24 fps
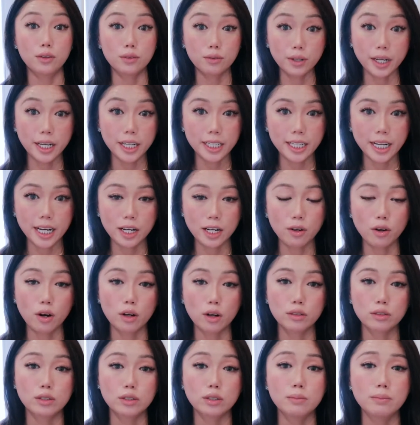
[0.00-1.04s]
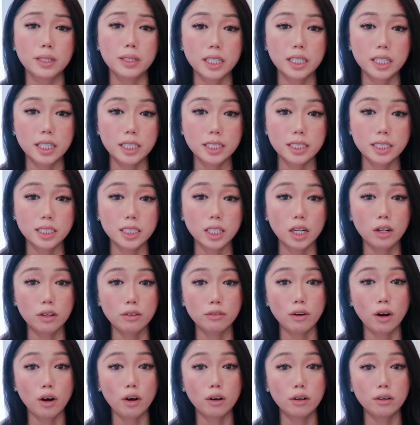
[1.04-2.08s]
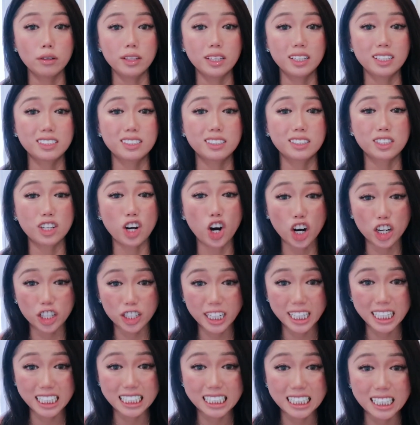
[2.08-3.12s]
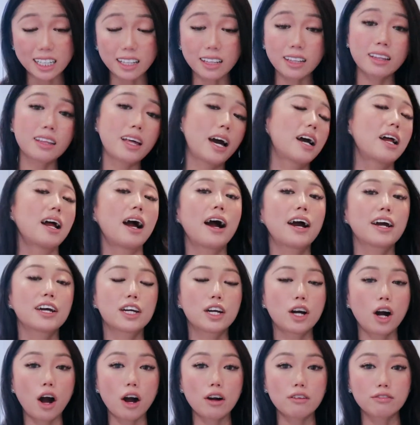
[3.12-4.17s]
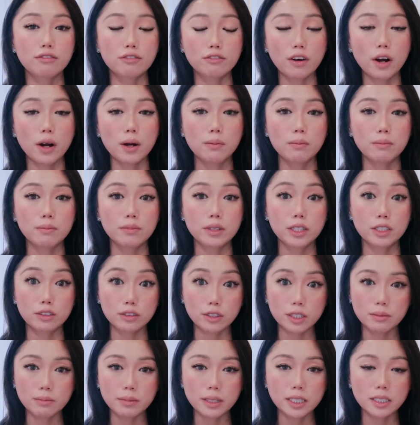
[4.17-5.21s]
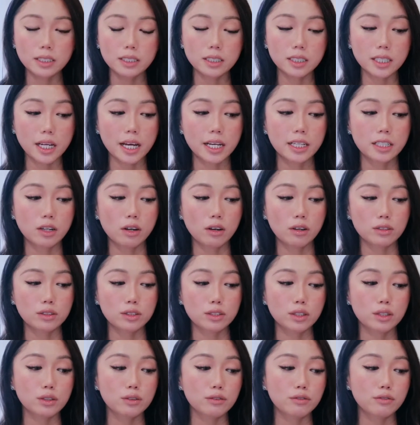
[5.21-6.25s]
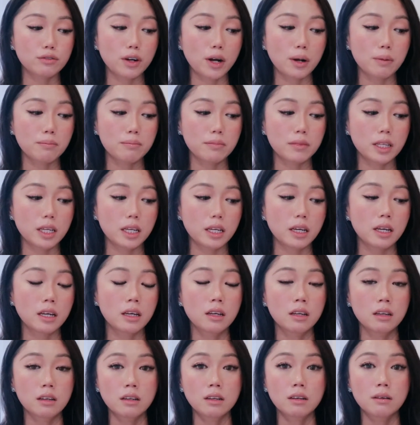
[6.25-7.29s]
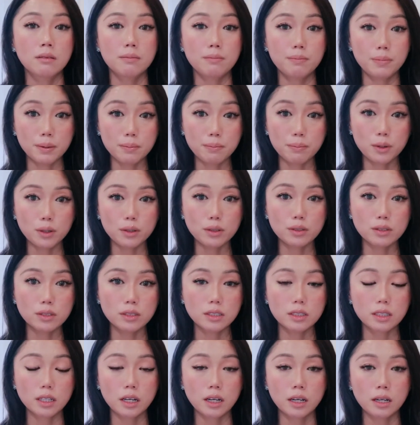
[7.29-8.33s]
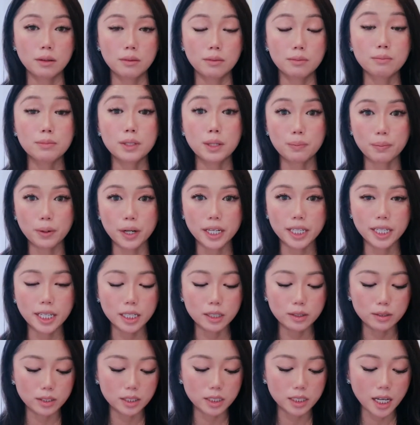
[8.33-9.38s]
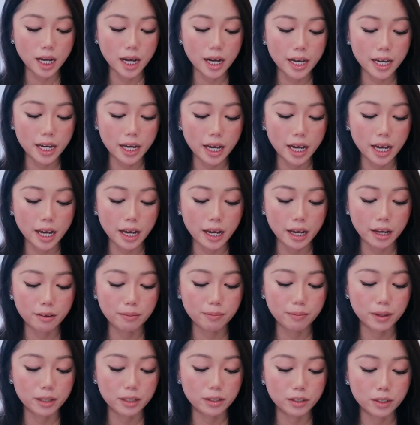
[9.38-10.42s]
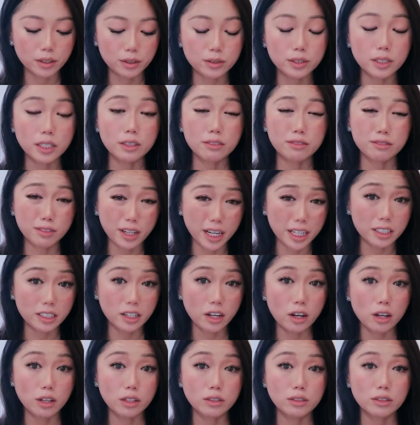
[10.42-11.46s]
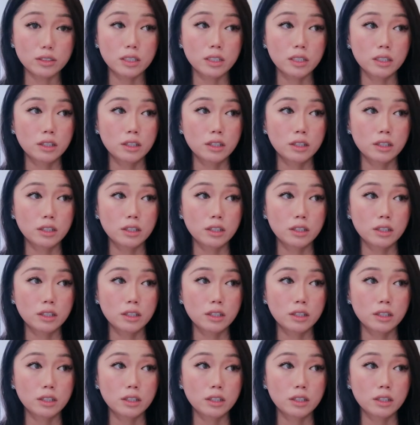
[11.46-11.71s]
right now, also because of all the scarring that I got from the treatments and also from the pimples, the breakouts, I have been using retinol